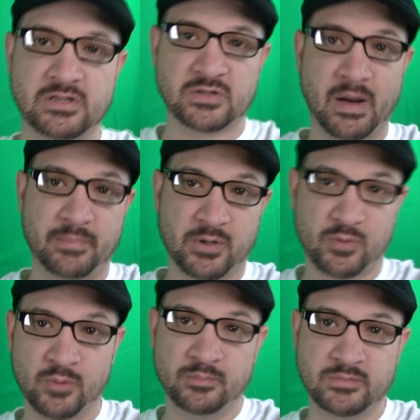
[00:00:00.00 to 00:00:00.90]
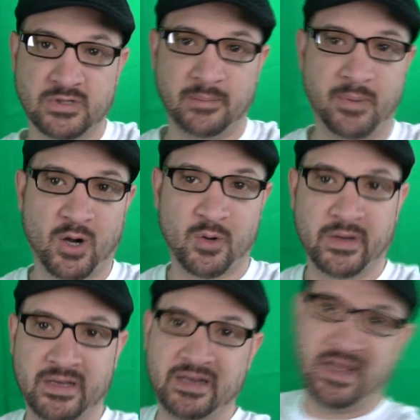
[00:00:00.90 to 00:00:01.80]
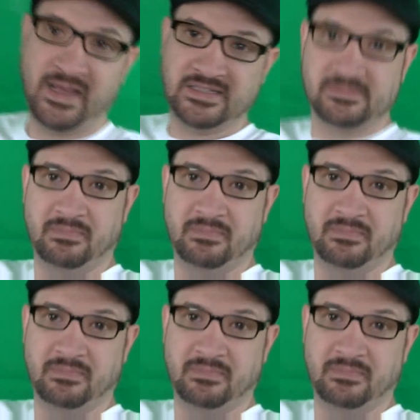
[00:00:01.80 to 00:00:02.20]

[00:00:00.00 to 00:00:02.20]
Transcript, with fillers: scrapbook room. So I'm borrowing it as